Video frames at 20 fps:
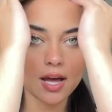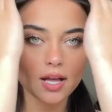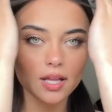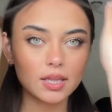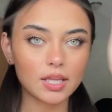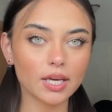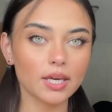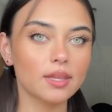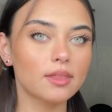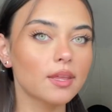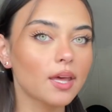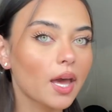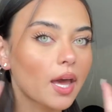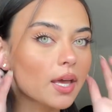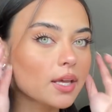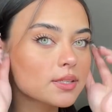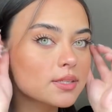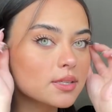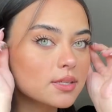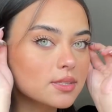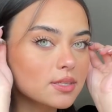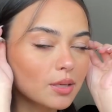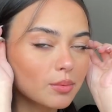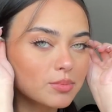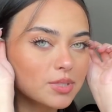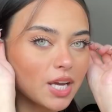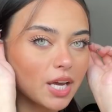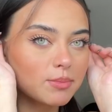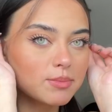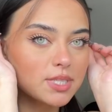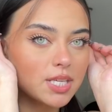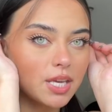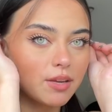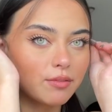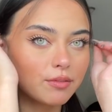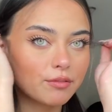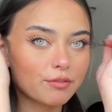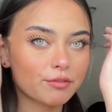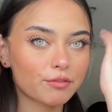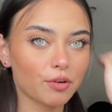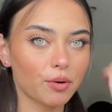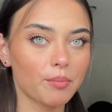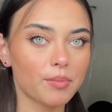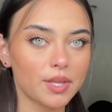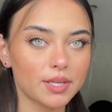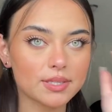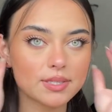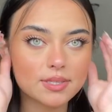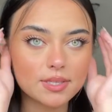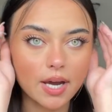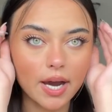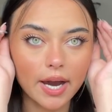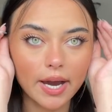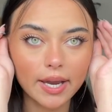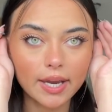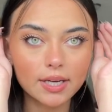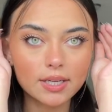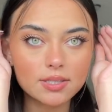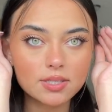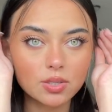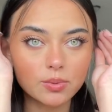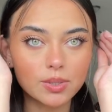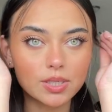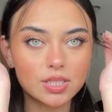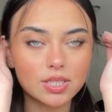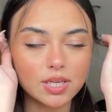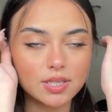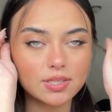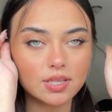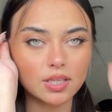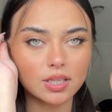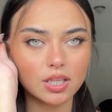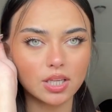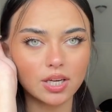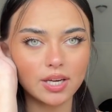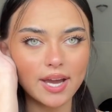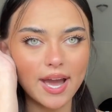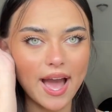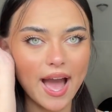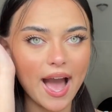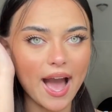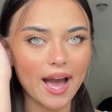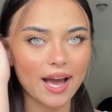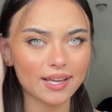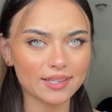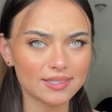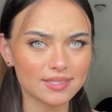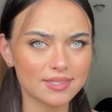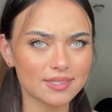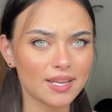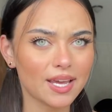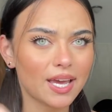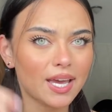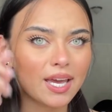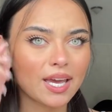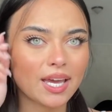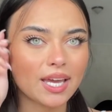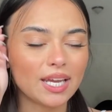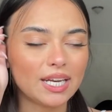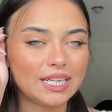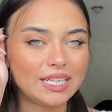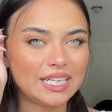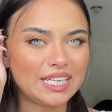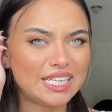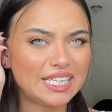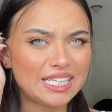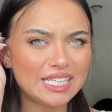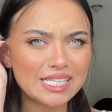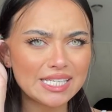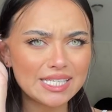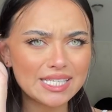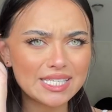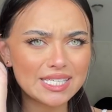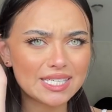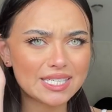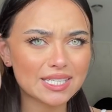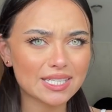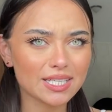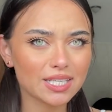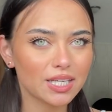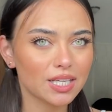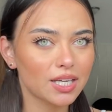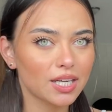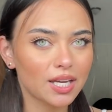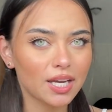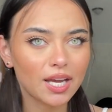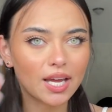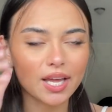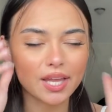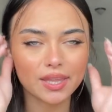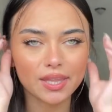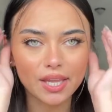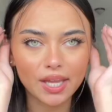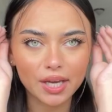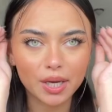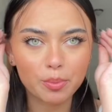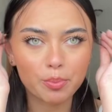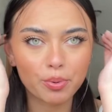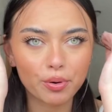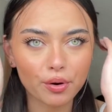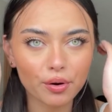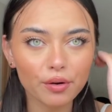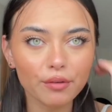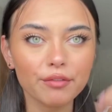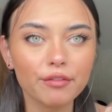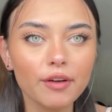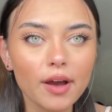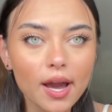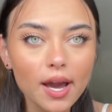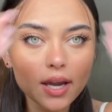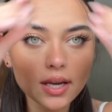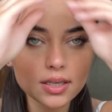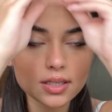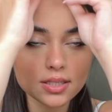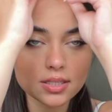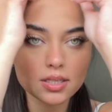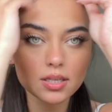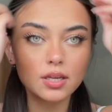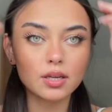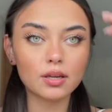like this, sometimes even from the side, so it doesn't look as neat and like perfect.